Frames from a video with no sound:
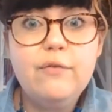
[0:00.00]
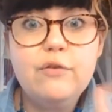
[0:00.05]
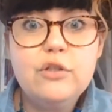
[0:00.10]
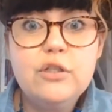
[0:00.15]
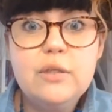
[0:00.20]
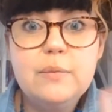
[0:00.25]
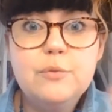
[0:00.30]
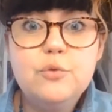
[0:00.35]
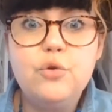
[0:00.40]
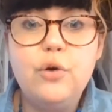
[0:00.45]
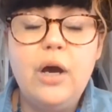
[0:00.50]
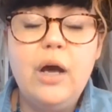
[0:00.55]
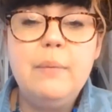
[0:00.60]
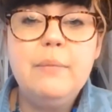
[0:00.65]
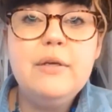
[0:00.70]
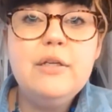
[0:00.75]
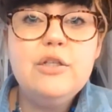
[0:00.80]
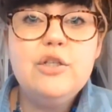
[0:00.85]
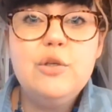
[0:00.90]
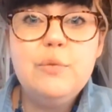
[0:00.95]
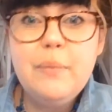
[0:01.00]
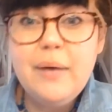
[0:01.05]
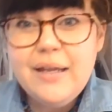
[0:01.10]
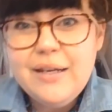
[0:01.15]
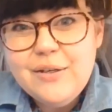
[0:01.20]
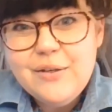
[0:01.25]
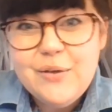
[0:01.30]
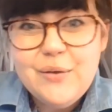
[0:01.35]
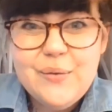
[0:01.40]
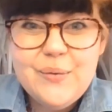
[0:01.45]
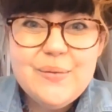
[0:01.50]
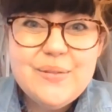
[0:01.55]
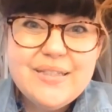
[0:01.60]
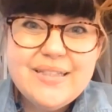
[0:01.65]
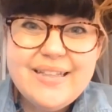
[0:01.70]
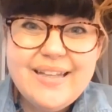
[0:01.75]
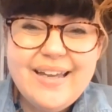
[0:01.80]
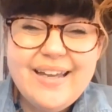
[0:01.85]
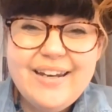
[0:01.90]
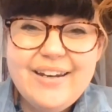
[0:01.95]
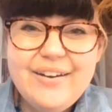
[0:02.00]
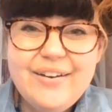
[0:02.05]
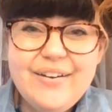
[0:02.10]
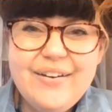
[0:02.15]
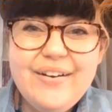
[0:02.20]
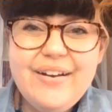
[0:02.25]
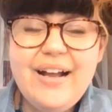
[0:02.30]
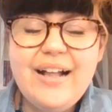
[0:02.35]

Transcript: for subscribing to my newsletter.